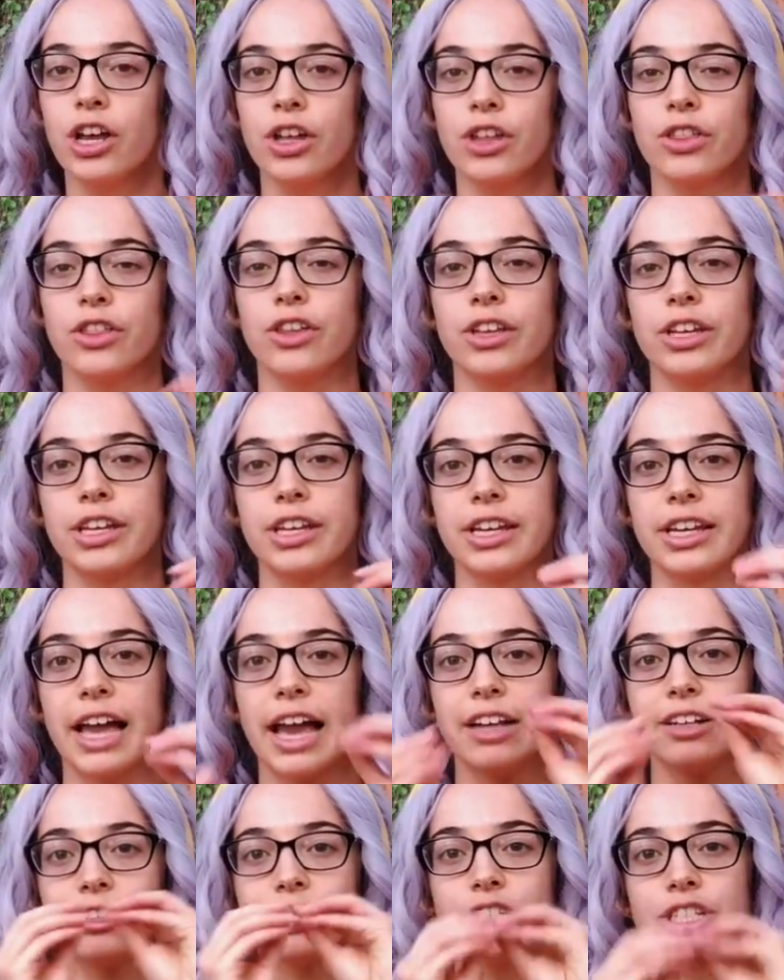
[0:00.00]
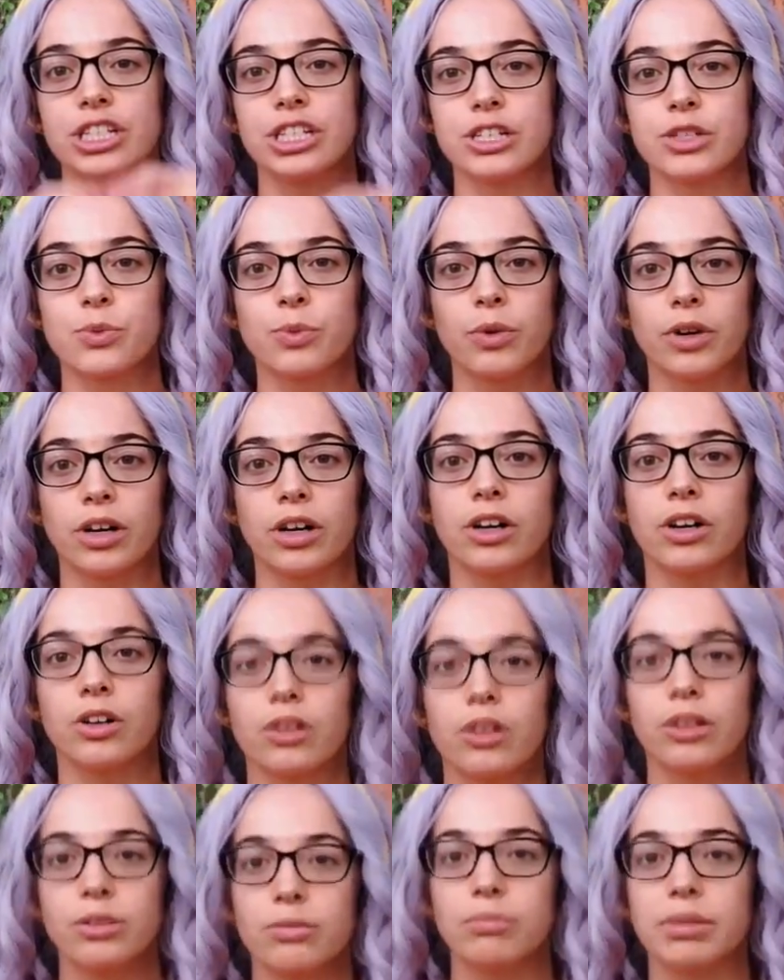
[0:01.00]
the energies will
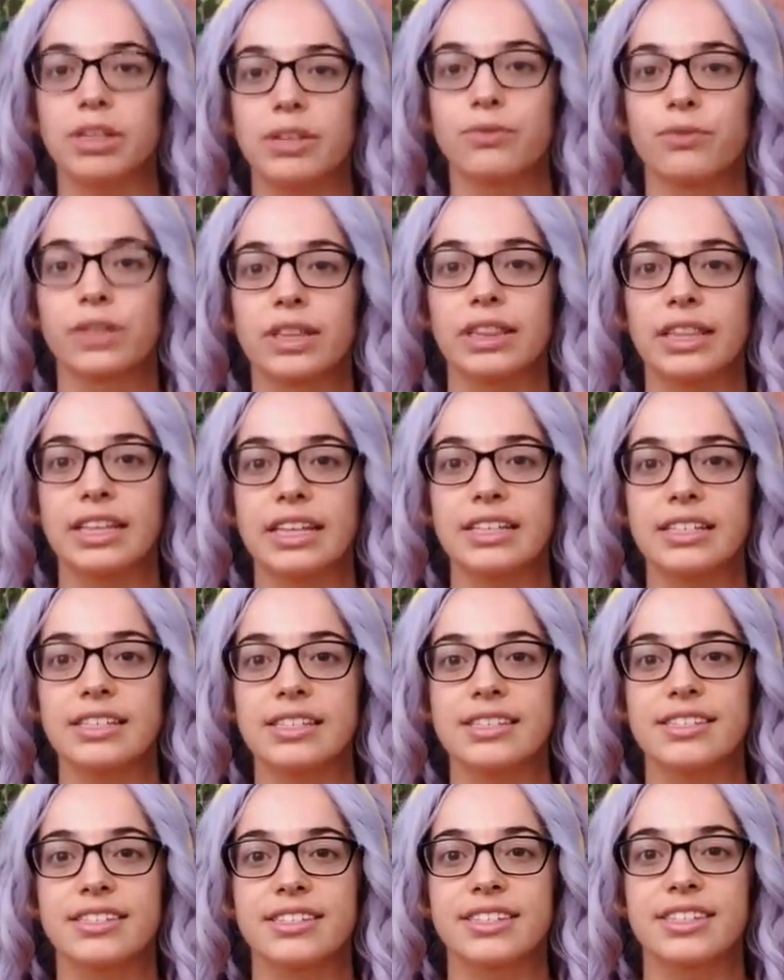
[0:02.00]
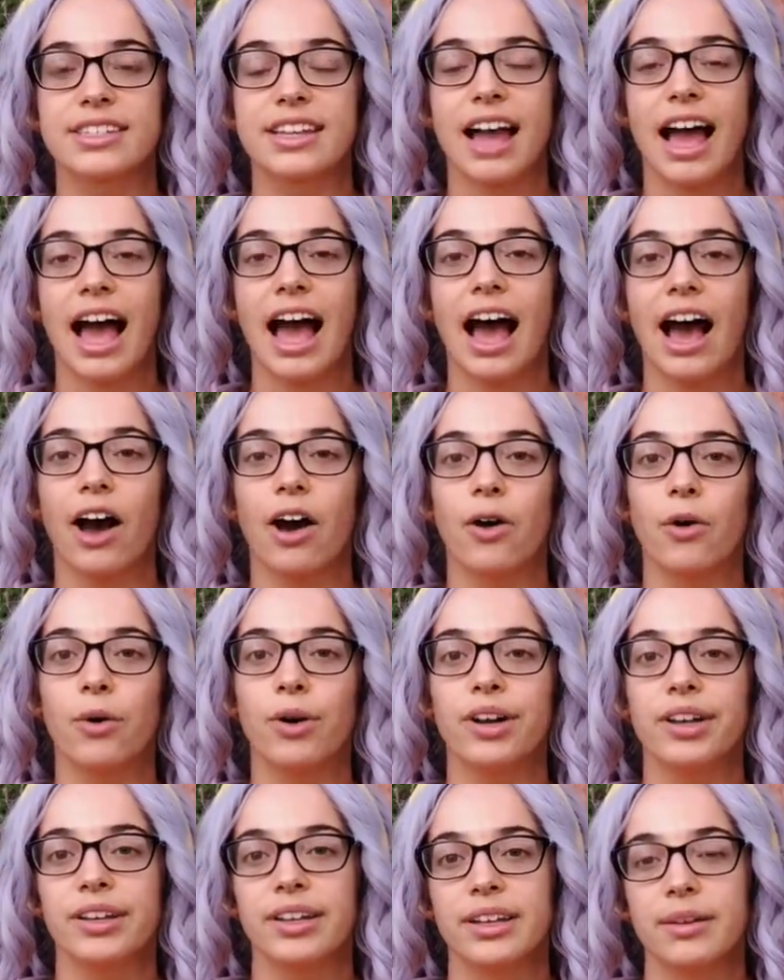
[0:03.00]
be released out
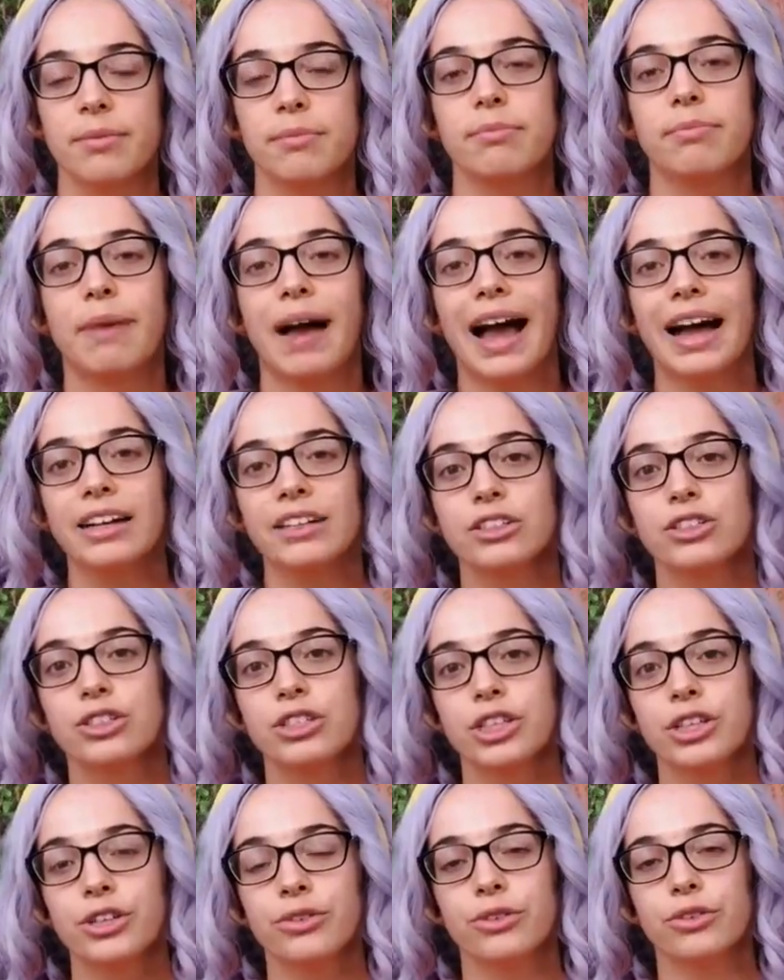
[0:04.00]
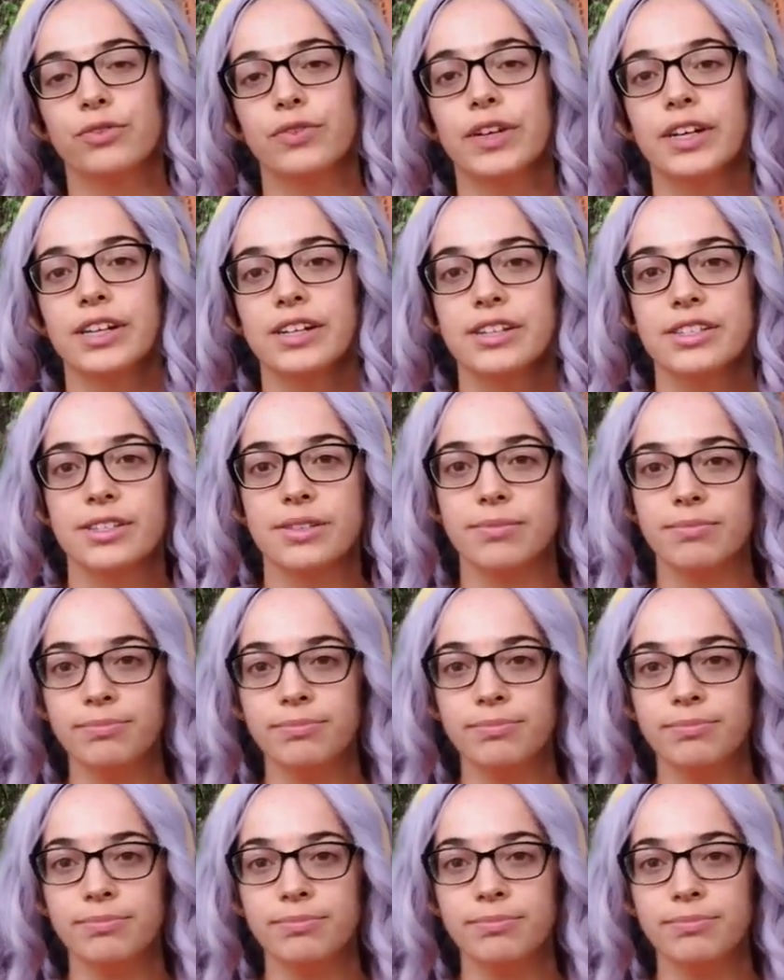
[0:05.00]
back to the universe.